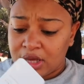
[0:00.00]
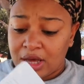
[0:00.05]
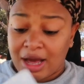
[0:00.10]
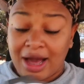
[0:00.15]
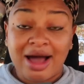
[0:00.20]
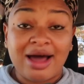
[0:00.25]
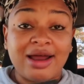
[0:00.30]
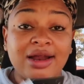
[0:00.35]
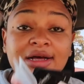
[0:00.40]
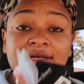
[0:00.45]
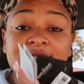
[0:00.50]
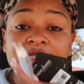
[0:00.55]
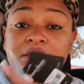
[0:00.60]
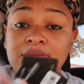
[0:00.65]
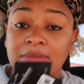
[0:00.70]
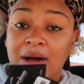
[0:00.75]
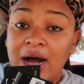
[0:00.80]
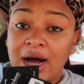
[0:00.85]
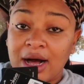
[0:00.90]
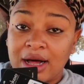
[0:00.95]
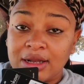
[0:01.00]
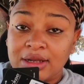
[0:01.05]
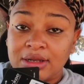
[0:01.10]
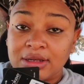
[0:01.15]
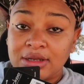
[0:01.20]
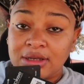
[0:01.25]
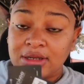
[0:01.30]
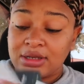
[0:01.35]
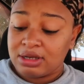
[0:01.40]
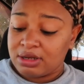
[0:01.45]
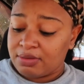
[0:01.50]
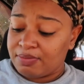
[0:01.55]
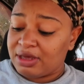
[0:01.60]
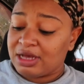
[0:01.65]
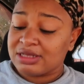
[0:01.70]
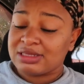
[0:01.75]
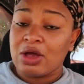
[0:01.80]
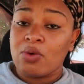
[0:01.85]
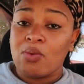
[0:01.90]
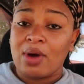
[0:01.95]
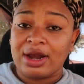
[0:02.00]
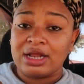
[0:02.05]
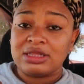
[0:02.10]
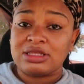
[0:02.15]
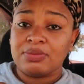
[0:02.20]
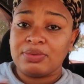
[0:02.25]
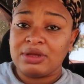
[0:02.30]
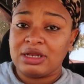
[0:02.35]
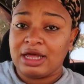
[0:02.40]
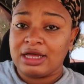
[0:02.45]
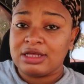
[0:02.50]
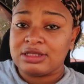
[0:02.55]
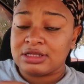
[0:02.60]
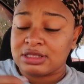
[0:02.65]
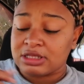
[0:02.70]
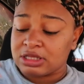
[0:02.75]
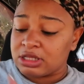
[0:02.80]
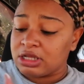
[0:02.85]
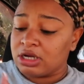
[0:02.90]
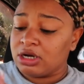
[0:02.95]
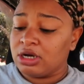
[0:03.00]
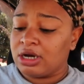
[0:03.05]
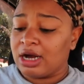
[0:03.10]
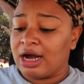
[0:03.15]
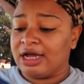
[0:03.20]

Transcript: I order a small because I want it to be like snug